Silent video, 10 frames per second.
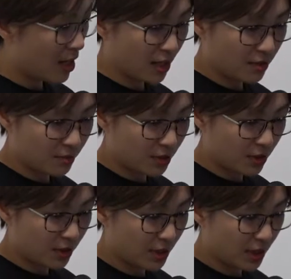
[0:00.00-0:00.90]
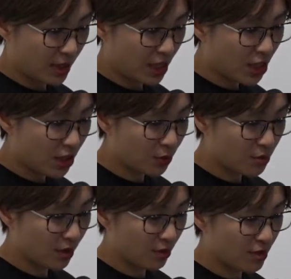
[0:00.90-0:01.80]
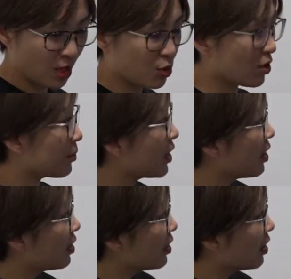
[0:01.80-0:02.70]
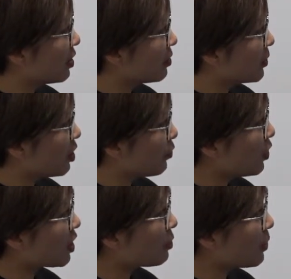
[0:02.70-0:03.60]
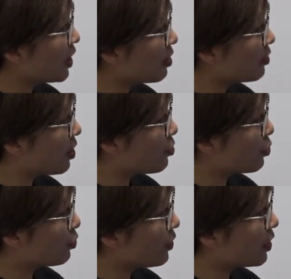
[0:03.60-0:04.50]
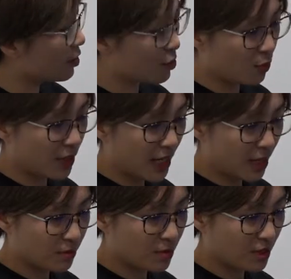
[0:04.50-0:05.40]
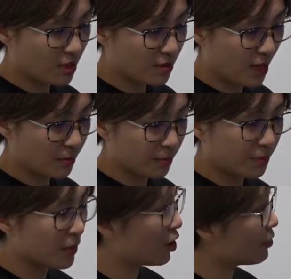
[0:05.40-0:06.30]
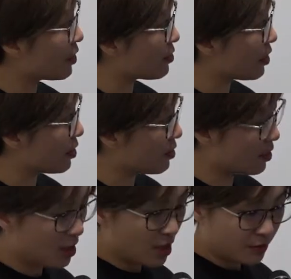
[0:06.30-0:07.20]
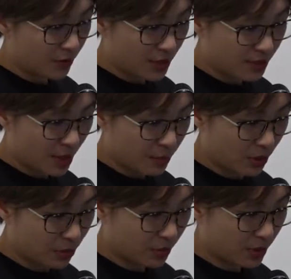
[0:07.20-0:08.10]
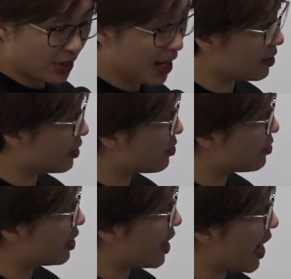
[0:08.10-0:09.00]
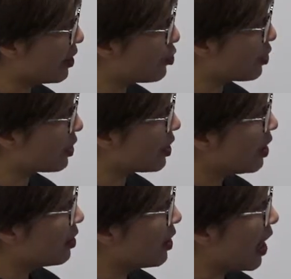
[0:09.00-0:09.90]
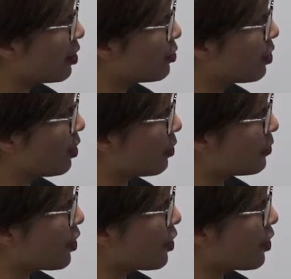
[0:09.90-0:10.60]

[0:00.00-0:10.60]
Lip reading: and the EU's consumption. If we compare these two figures, we can see some differences. For example, that is the energy. The energy of